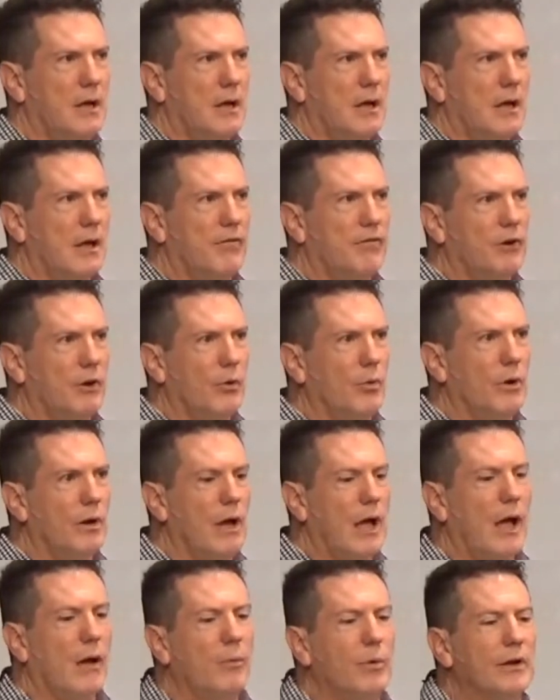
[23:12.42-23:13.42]
if you and
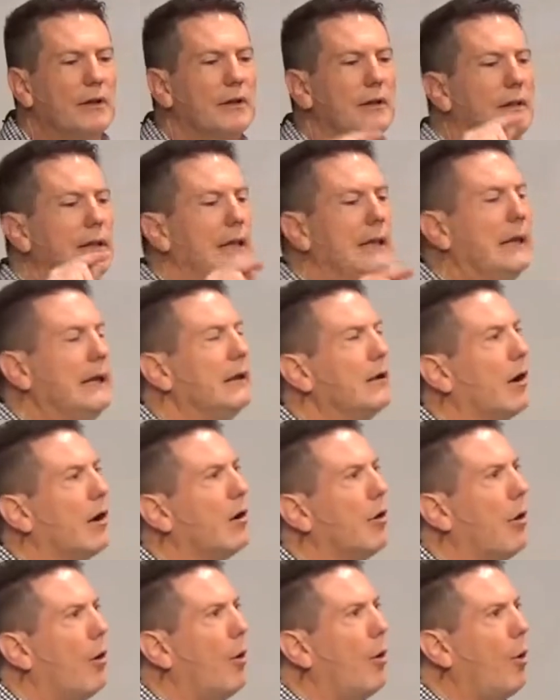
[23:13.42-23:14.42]
I would lean
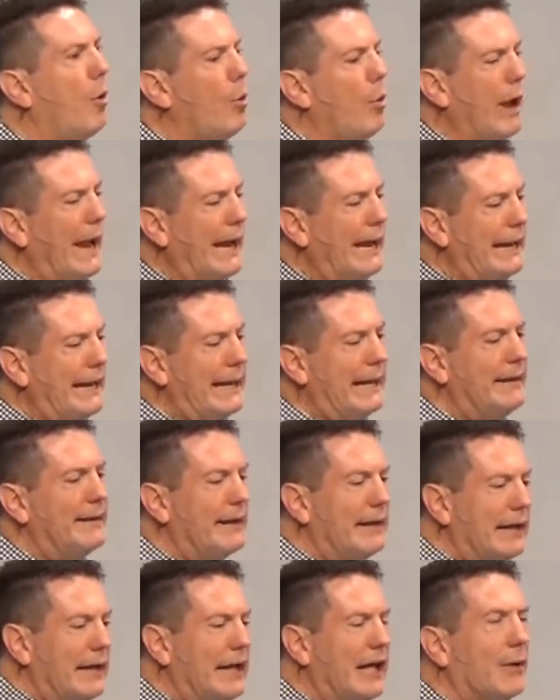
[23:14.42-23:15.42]
our whole weight
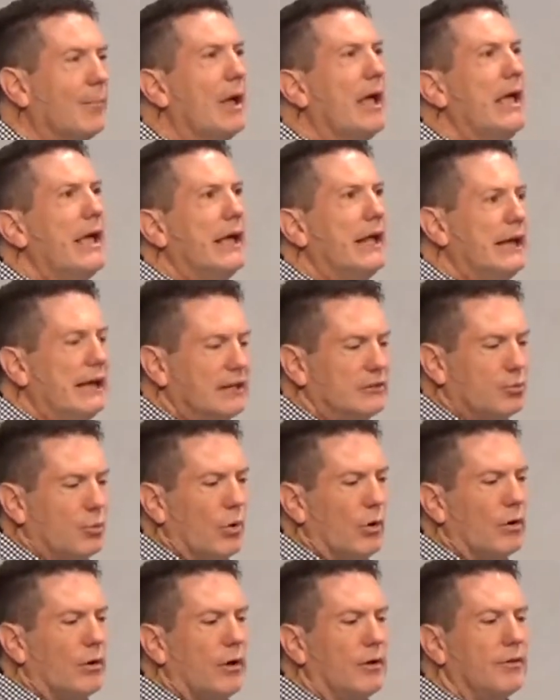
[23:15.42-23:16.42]
into Him and His
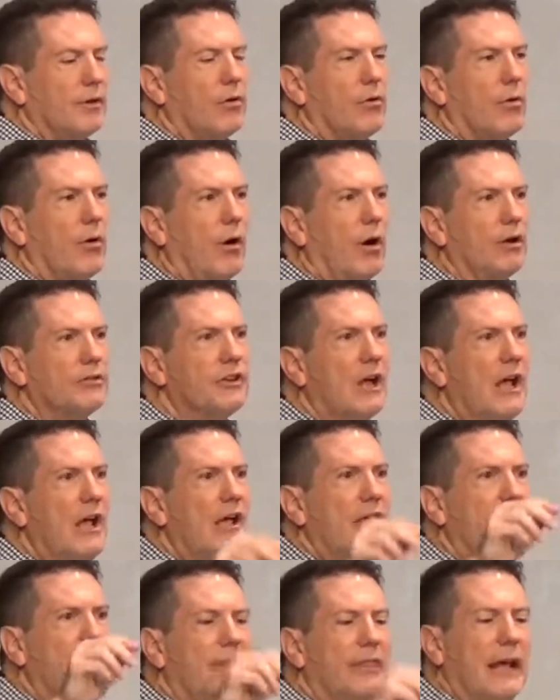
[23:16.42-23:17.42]
work on the cross,
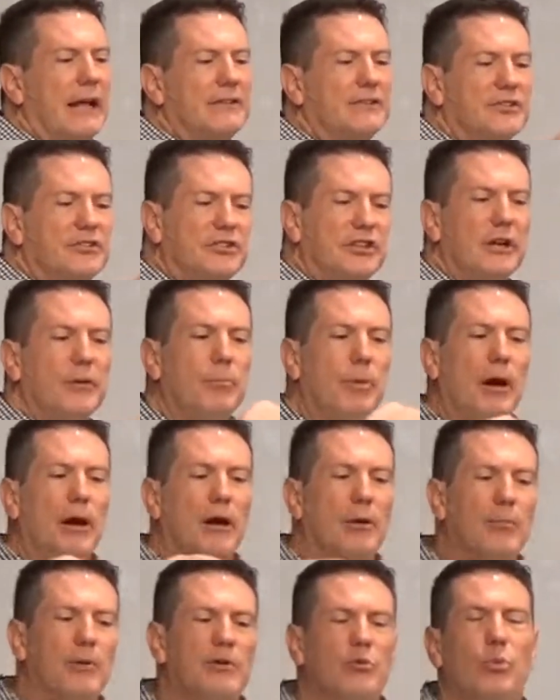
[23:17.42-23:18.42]
then that sin
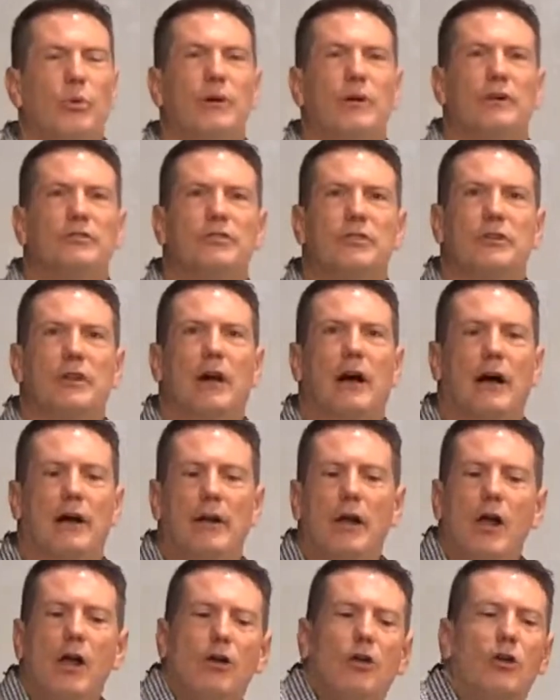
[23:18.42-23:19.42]
barrier between us and God
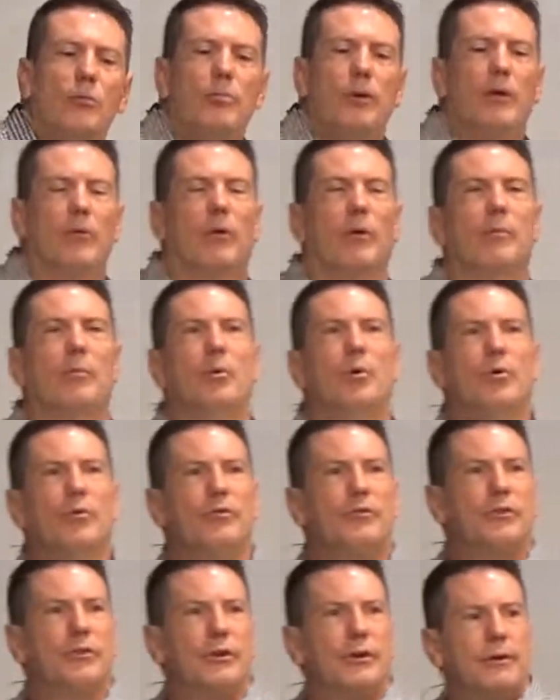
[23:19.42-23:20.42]
could be
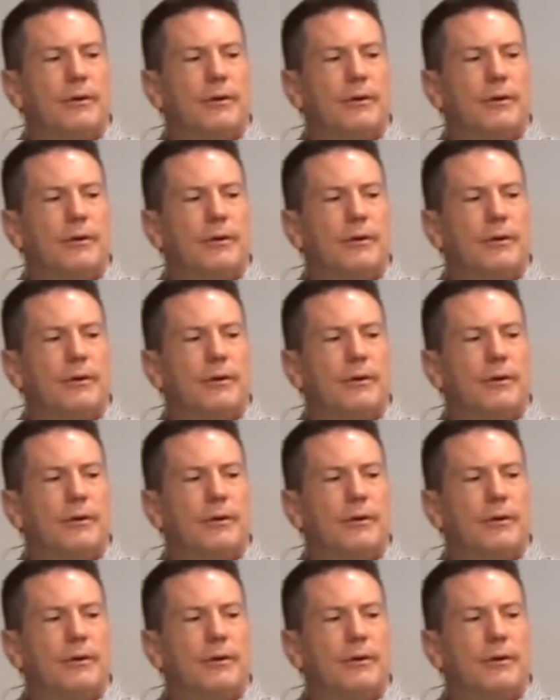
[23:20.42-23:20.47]
removed.